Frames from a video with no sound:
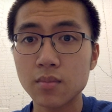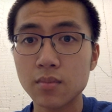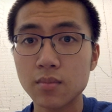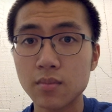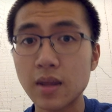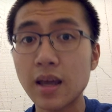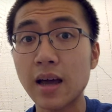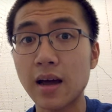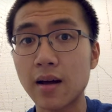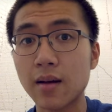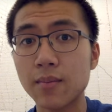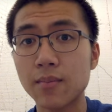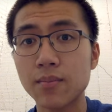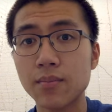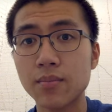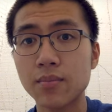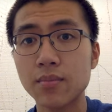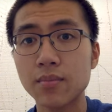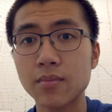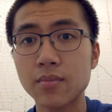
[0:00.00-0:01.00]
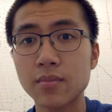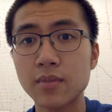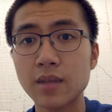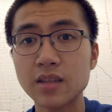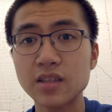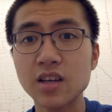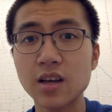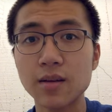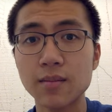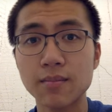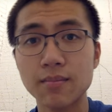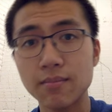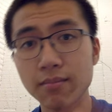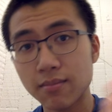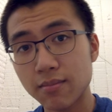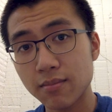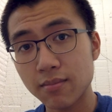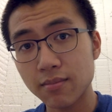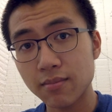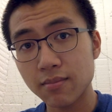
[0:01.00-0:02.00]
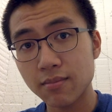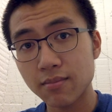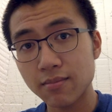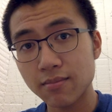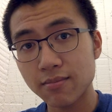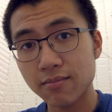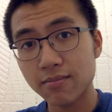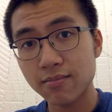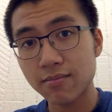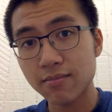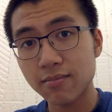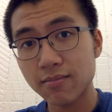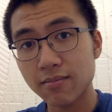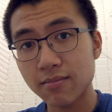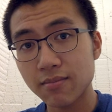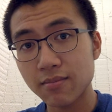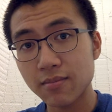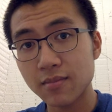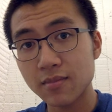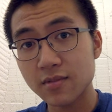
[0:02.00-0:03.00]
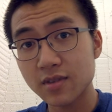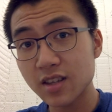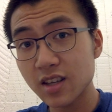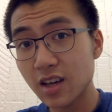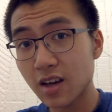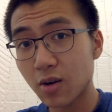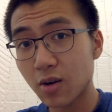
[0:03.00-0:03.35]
Yeah, that's it. See you